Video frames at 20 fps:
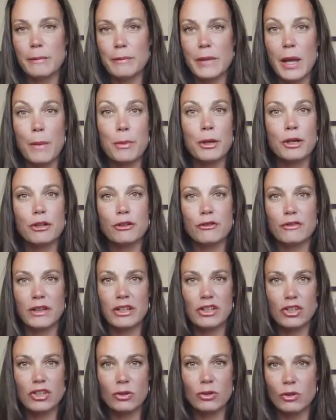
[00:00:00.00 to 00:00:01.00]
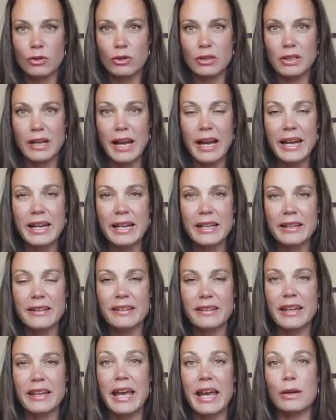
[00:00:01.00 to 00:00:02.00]
professional
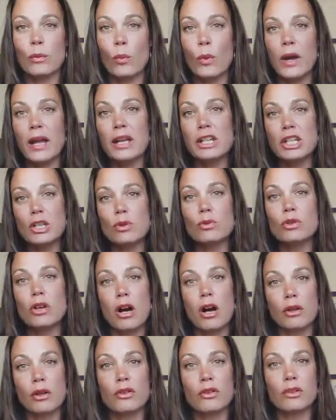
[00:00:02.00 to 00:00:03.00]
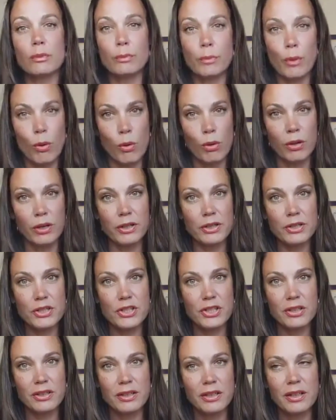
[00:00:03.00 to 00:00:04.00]
guidance. And when you call
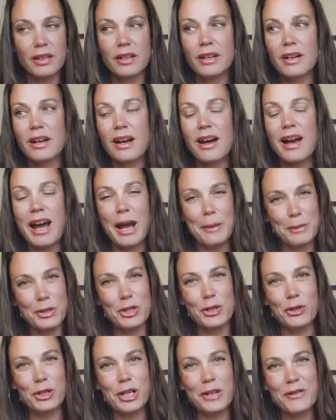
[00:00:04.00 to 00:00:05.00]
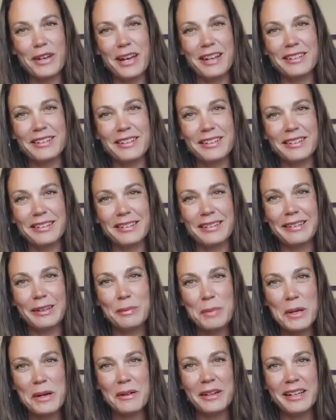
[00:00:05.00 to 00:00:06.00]
support, I'm sure you've had this
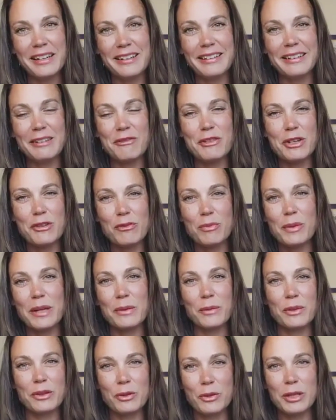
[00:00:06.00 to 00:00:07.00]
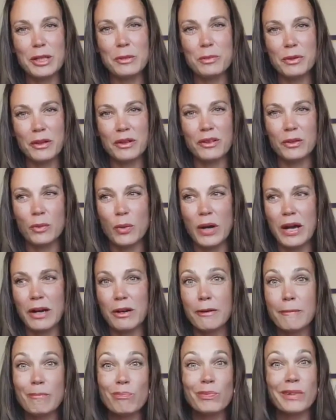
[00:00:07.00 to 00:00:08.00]
experience if you've been with QuickBooks a
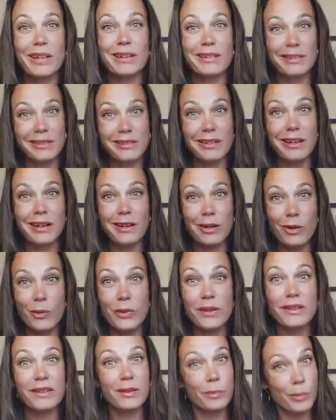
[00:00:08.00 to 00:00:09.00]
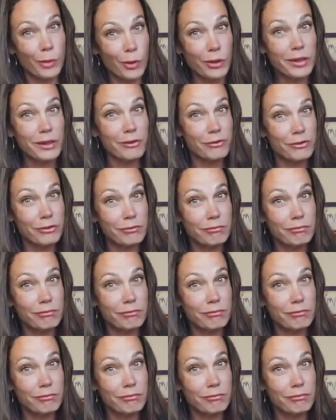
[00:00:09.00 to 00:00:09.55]
while, it's not always supportive,